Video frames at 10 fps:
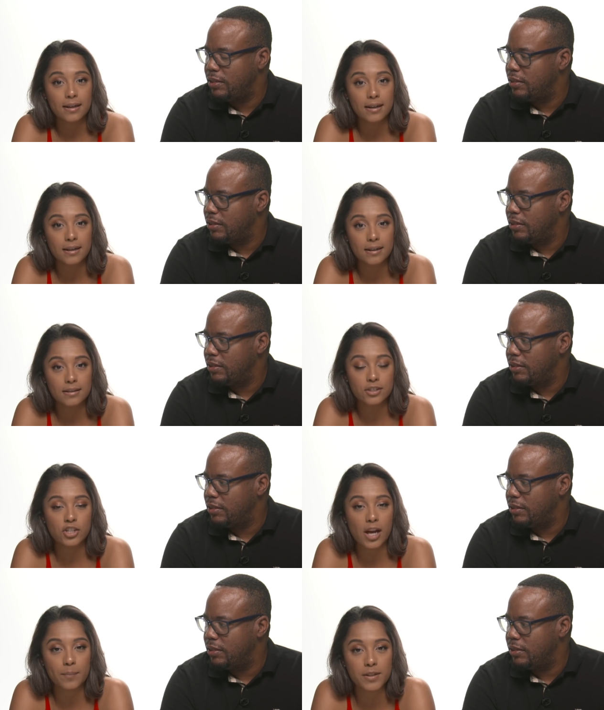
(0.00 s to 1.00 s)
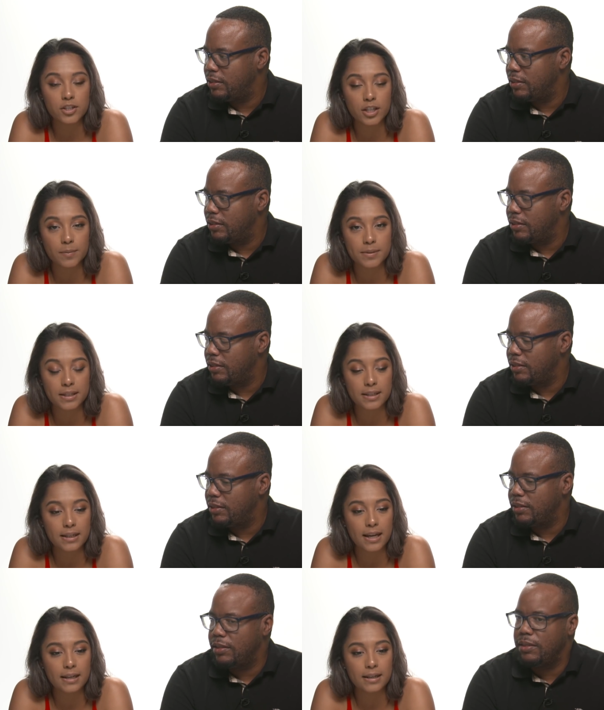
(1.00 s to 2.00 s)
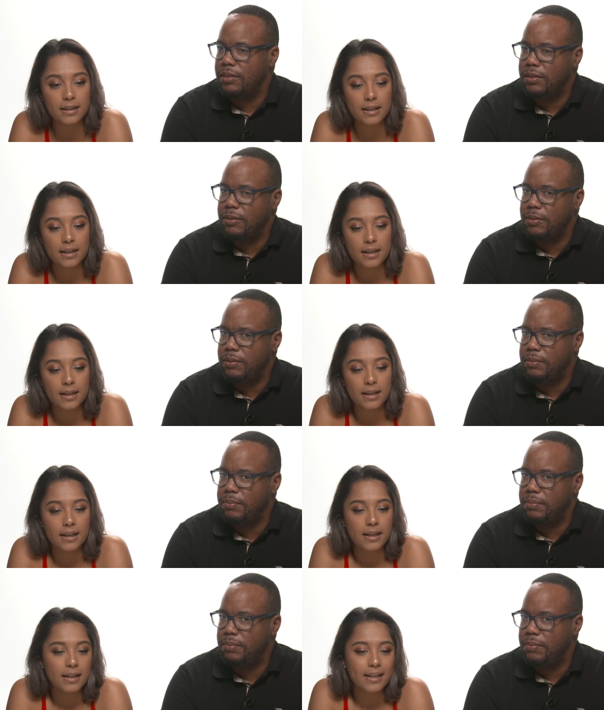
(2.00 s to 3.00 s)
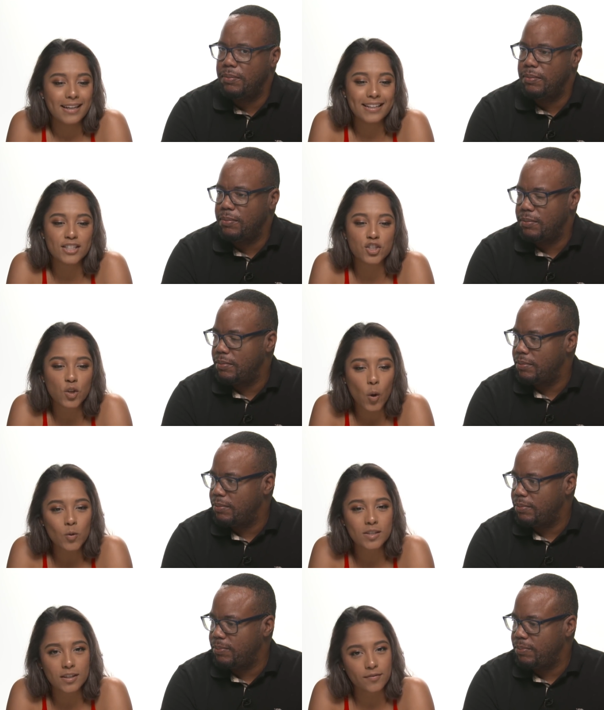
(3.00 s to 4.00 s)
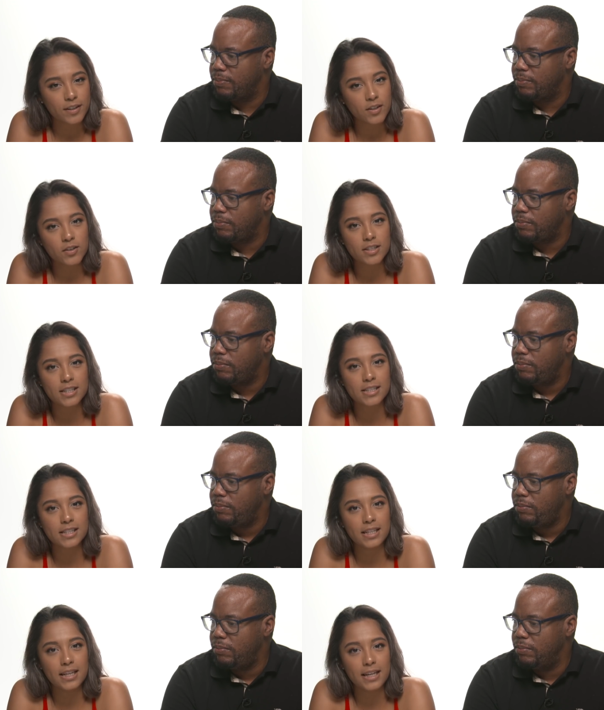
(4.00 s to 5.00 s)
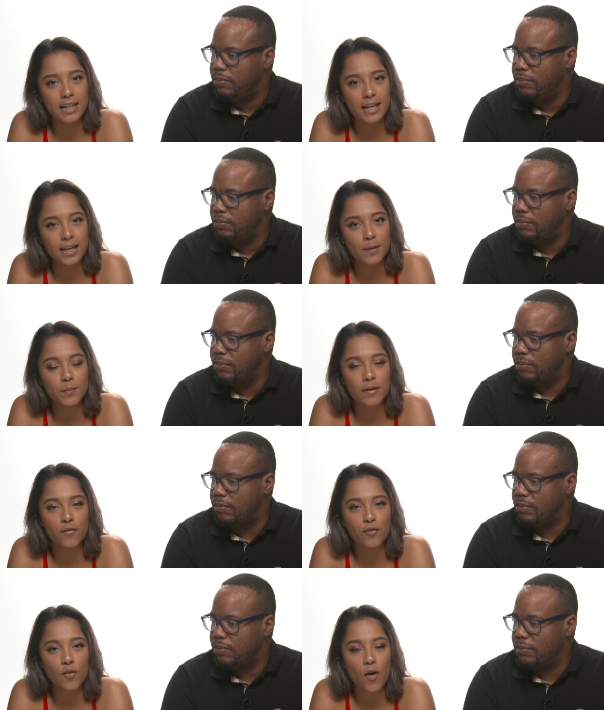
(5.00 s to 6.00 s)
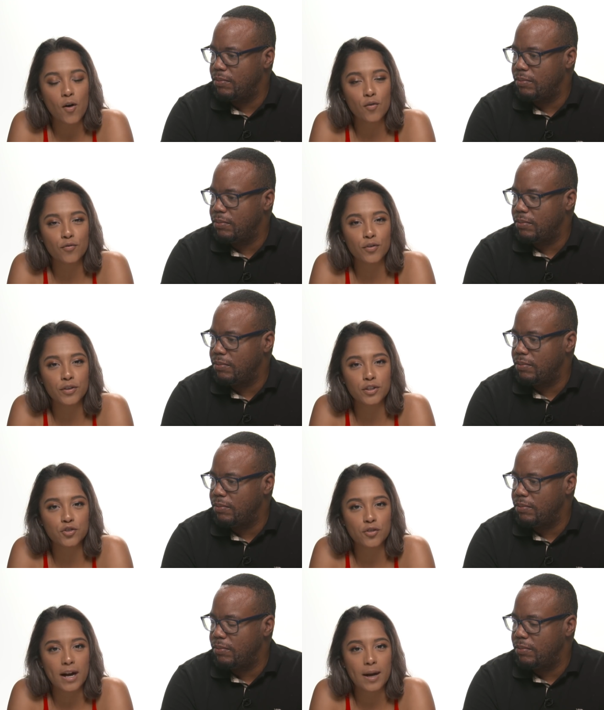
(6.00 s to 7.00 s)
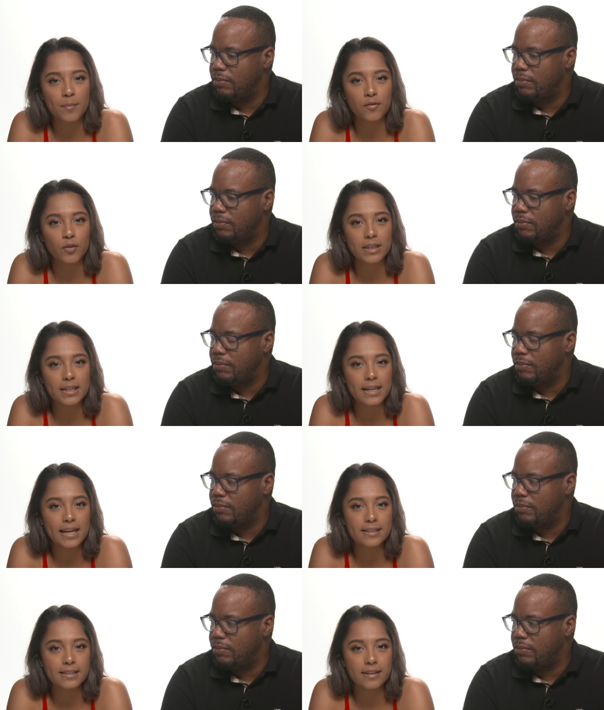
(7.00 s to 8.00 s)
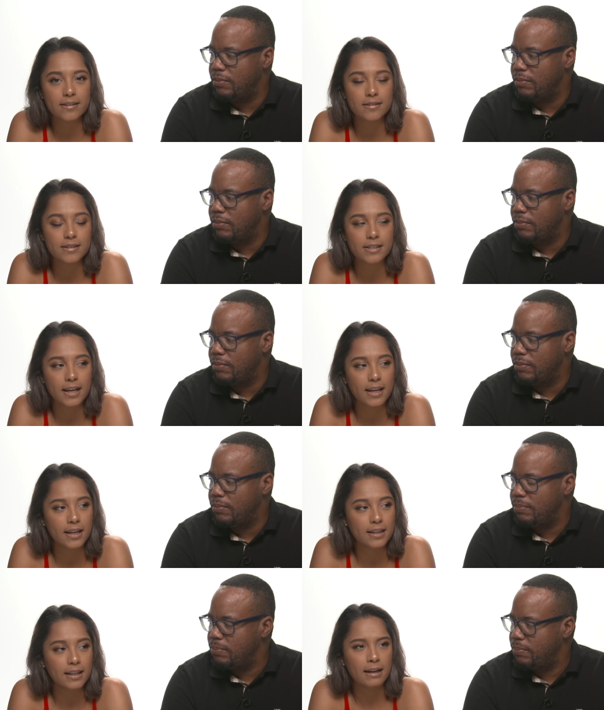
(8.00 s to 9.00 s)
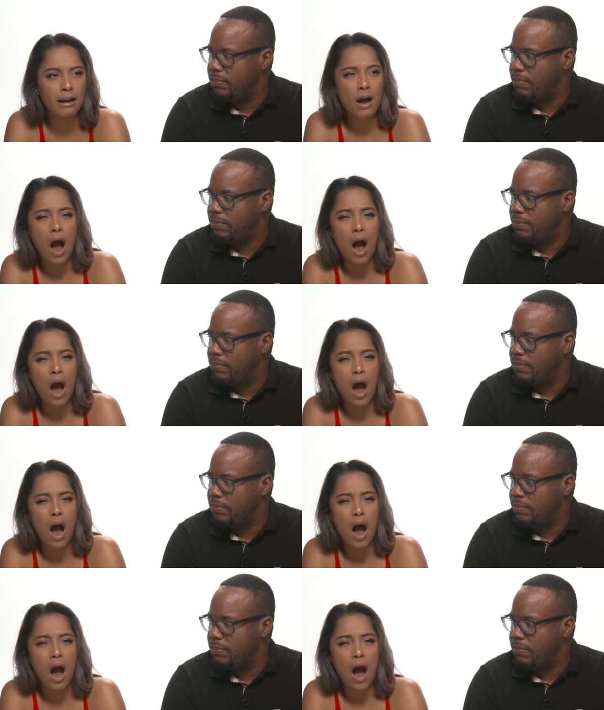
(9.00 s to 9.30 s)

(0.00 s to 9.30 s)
Speaker 1: uh, championships, and and it's so difficult to see him fall for the trap of what the naysayers are saying, like,